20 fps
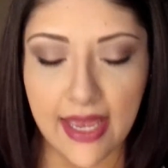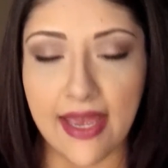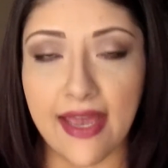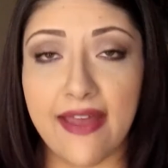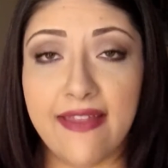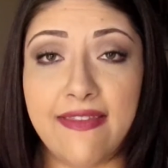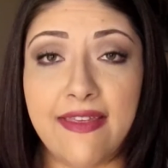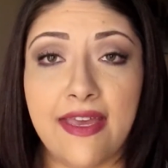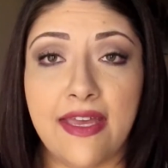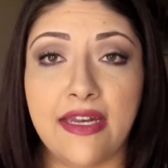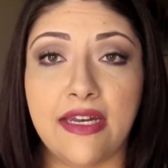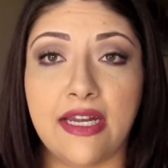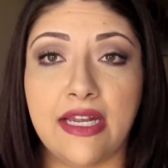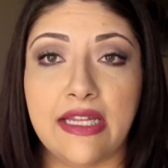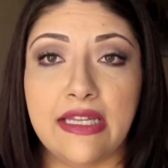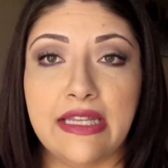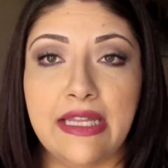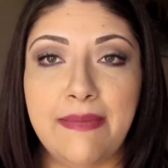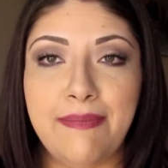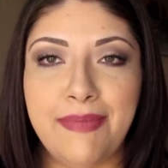And then
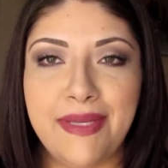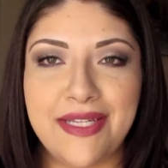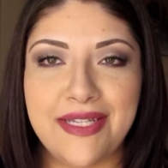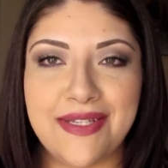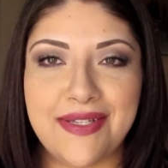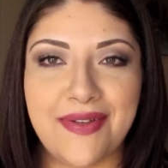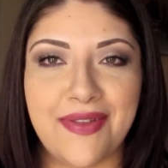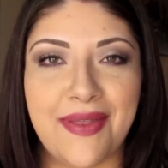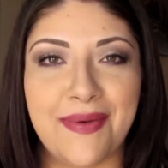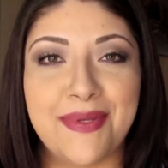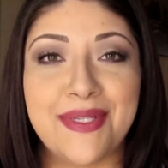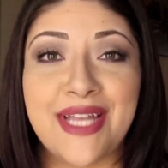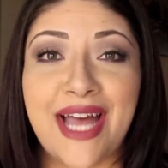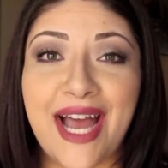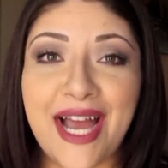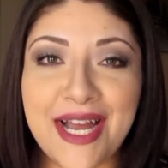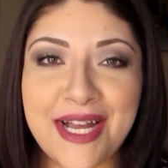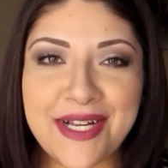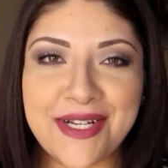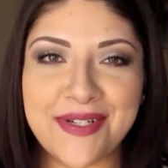a lip pencil that was
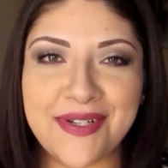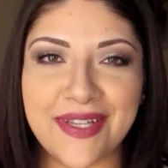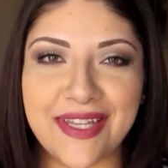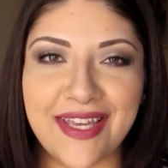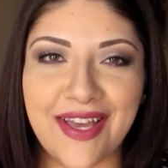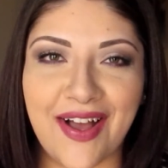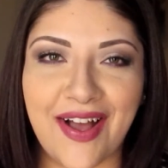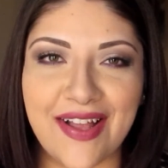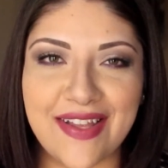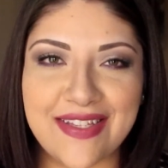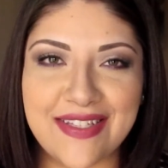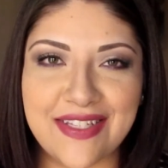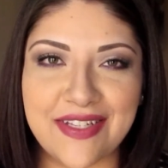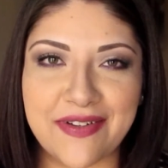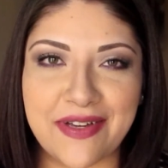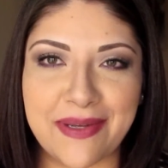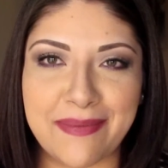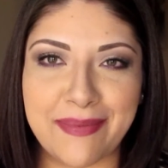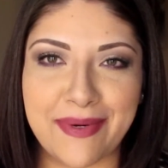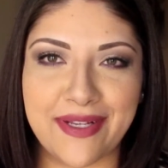actually also
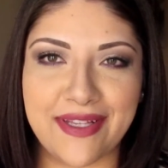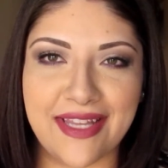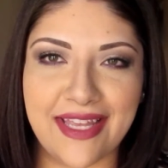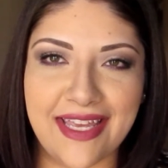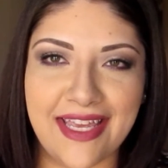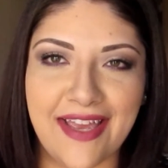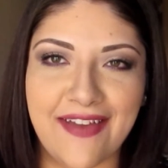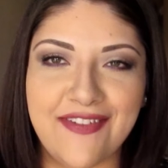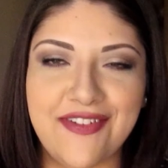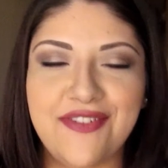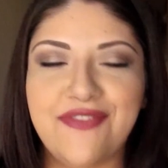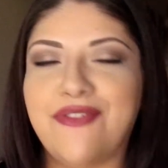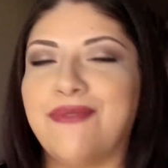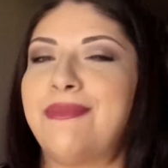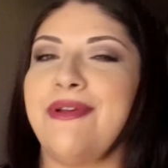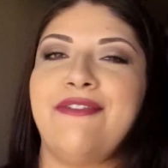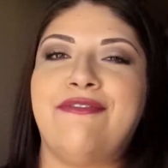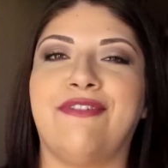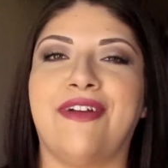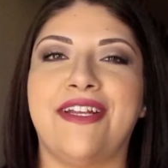a birthday gift from
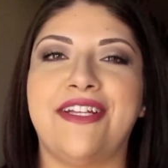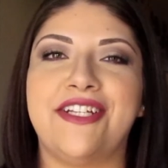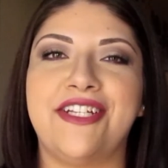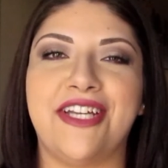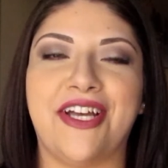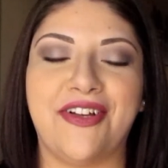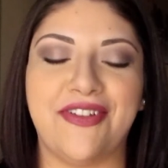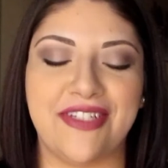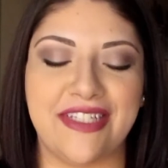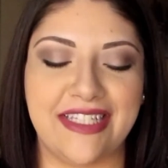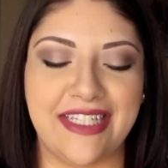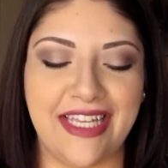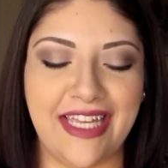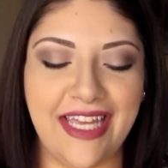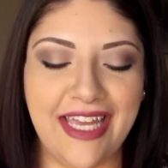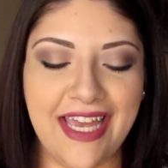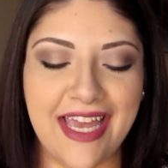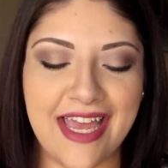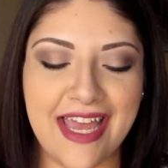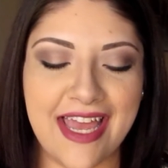my friend
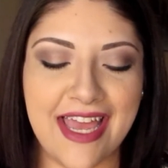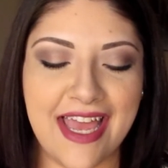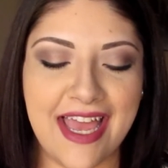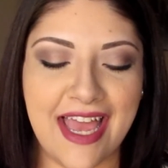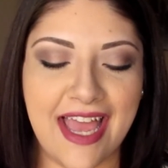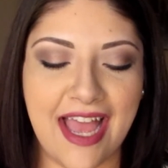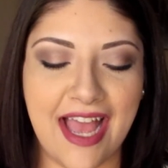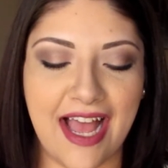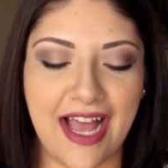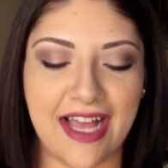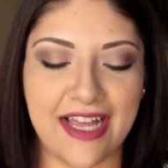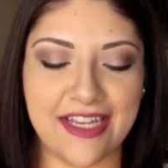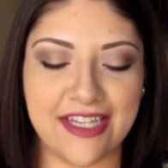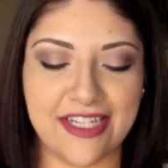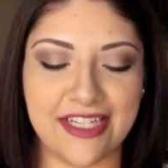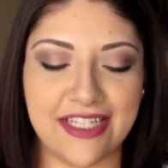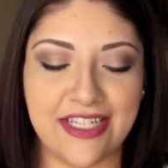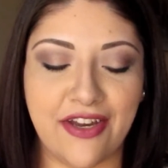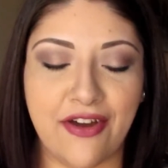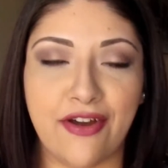Chelsea.
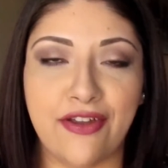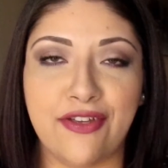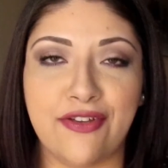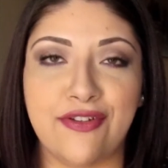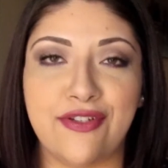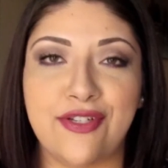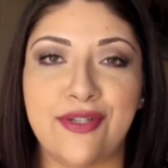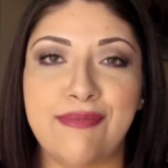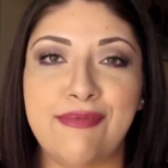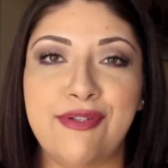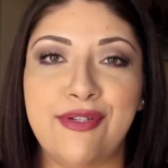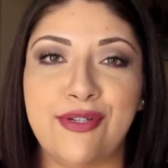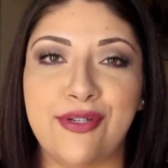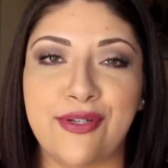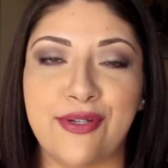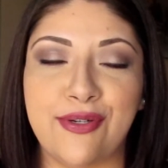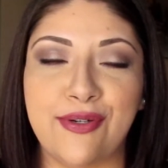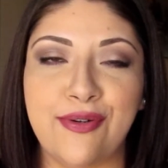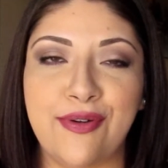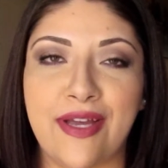She's here on YouTube
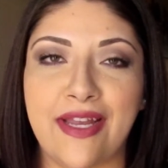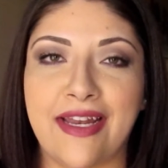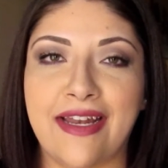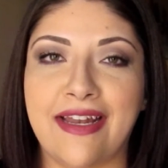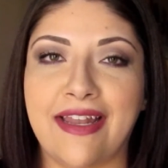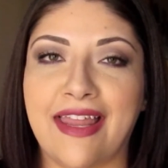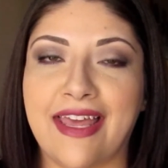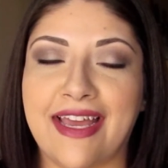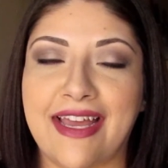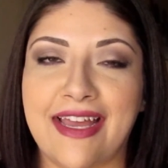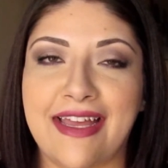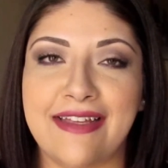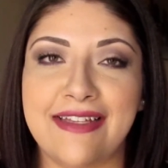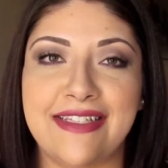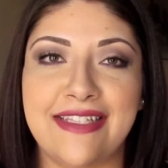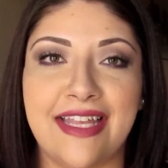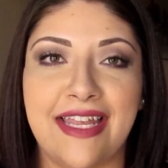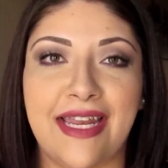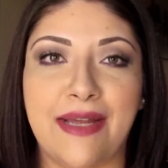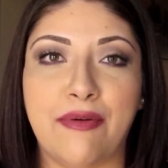too, and like I
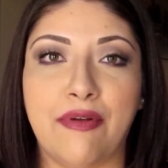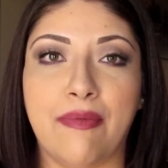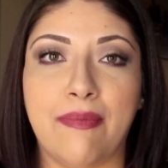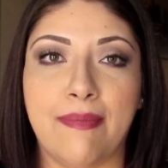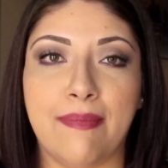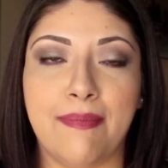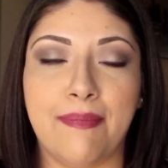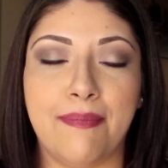said, I will